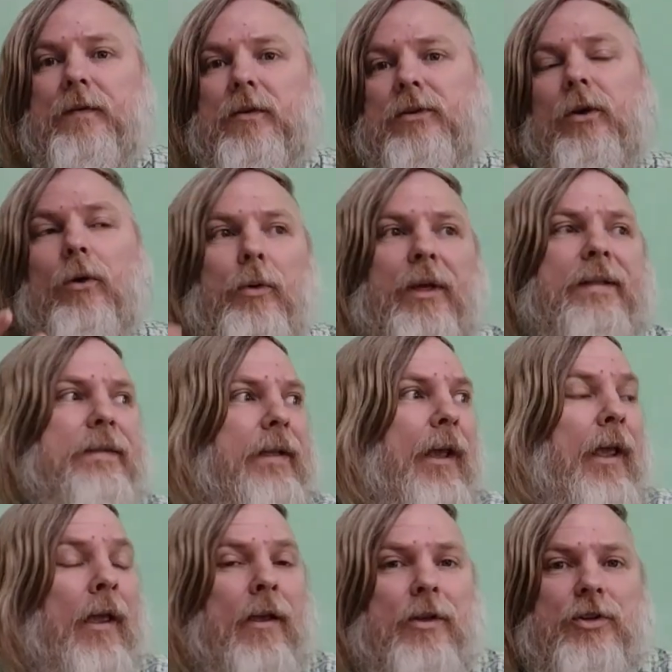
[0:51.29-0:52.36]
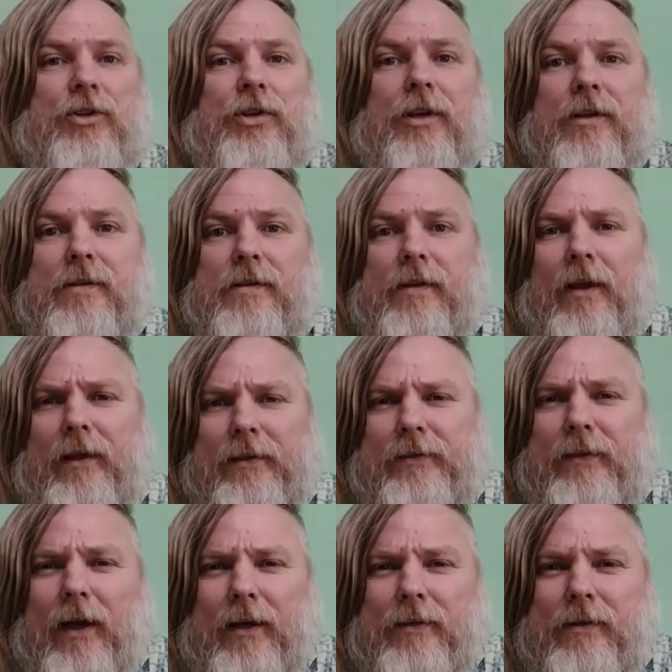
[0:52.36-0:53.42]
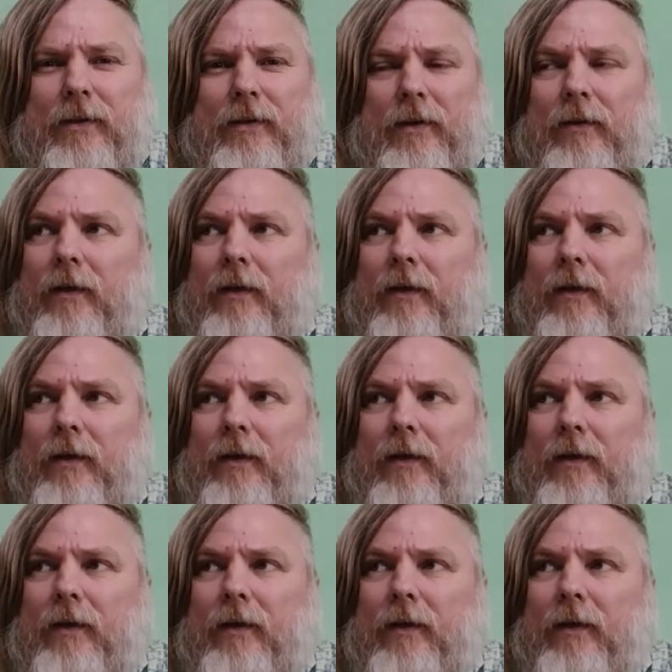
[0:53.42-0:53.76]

So she says that